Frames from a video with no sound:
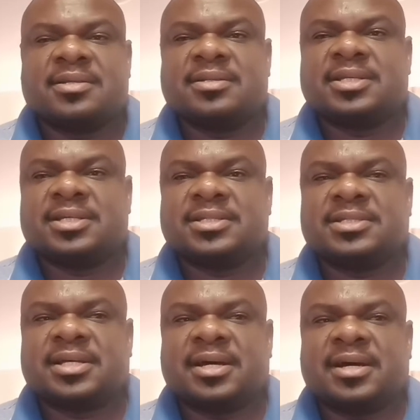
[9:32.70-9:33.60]

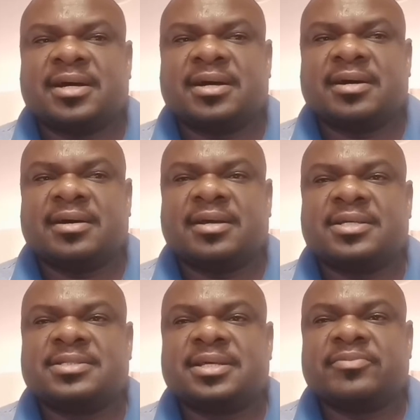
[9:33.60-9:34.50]
this
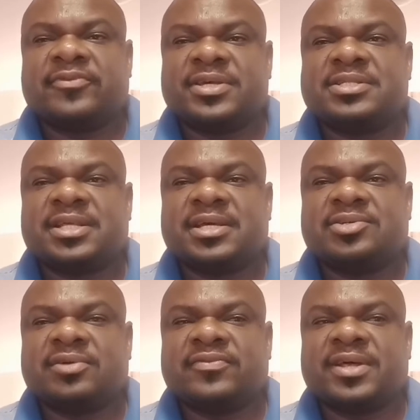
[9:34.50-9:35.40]
is the first stage
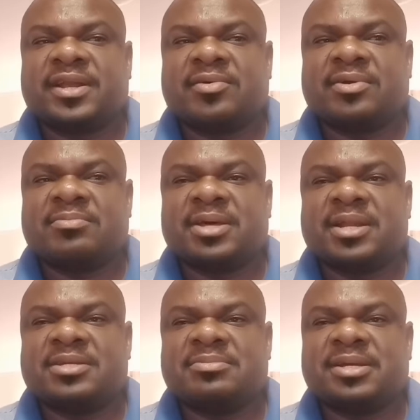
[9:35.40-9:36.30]
of the record
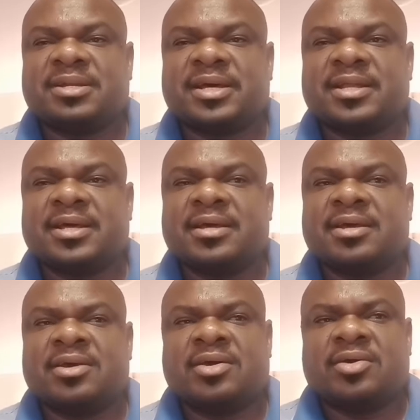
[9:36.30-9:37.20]
management. And
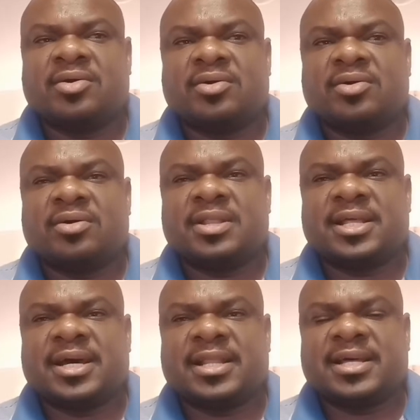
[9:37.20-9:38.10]
on
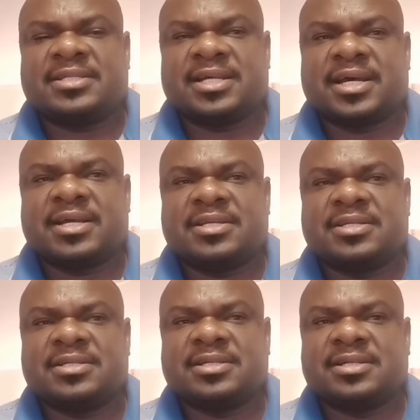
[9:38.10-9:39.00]
the other side,
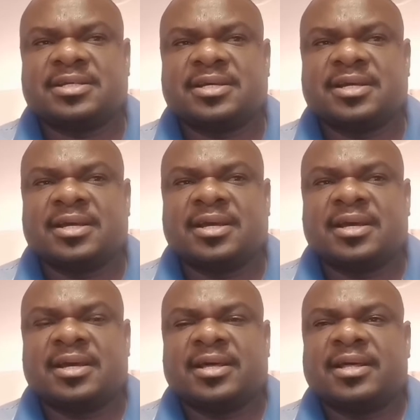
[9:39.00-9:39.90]

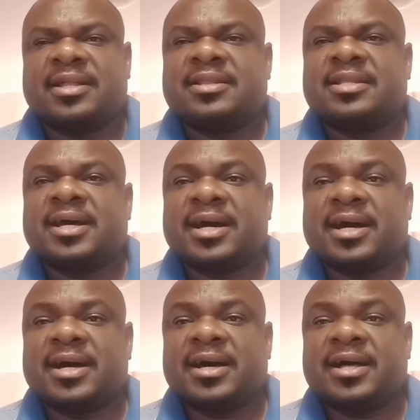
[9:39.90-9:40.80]

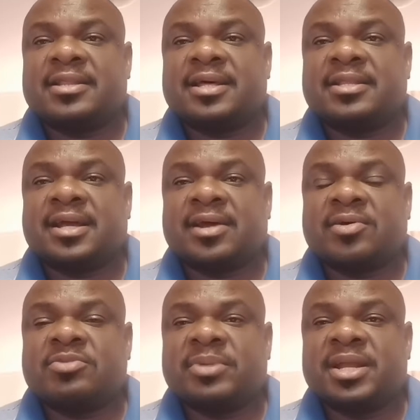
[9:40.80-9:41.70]
the
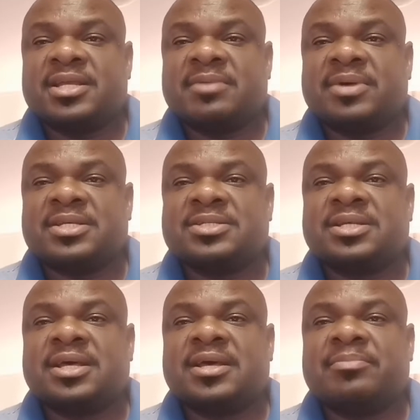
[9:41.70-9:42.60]
record manager must
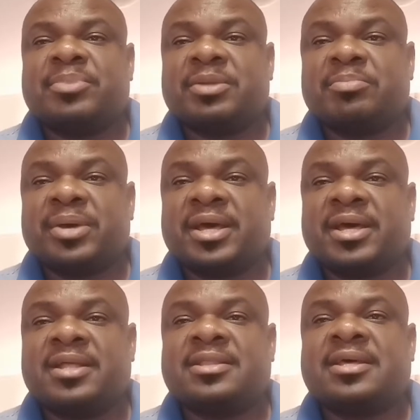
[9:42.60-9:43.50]

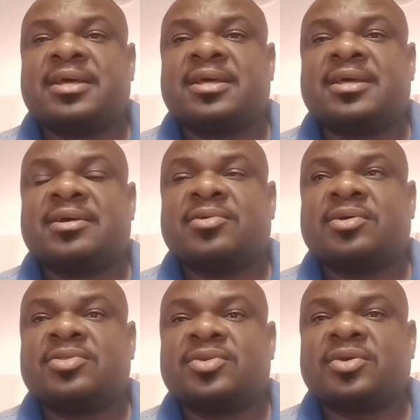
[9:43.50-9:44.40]
prepare the
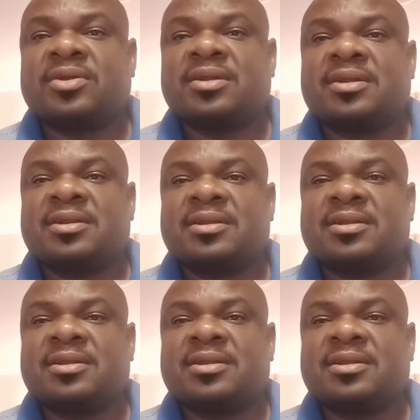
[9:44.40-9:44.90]
control